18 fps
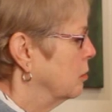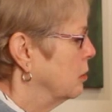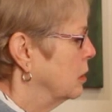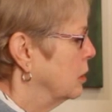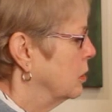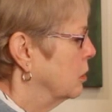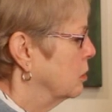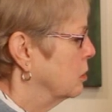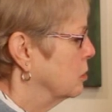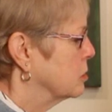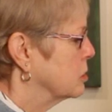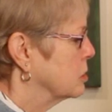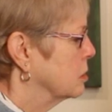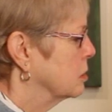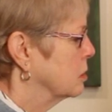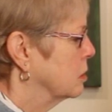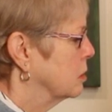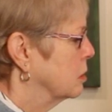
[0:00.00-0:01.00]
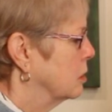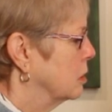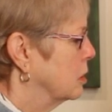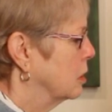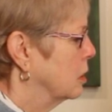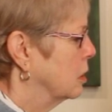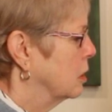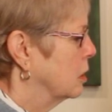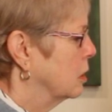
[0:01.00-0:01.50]
me those
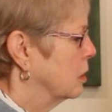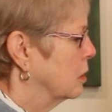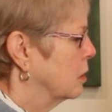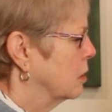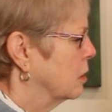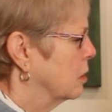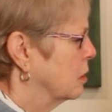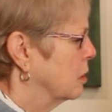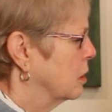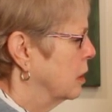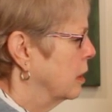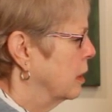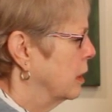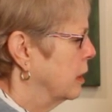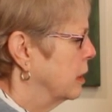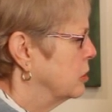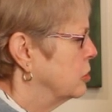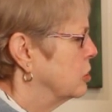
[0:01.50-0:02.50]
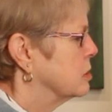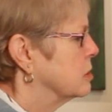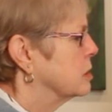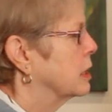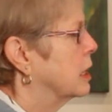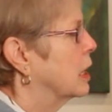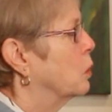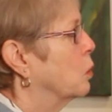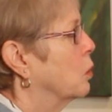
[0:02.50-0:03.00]
edges that
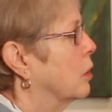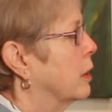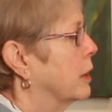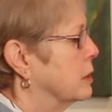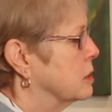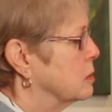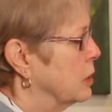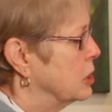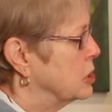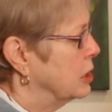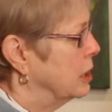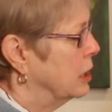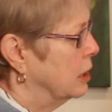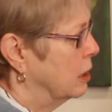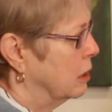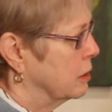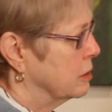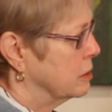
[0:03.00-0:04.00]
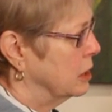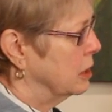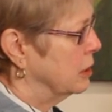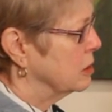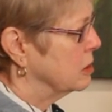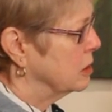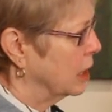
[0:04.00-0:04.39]
I want, especially here. See this one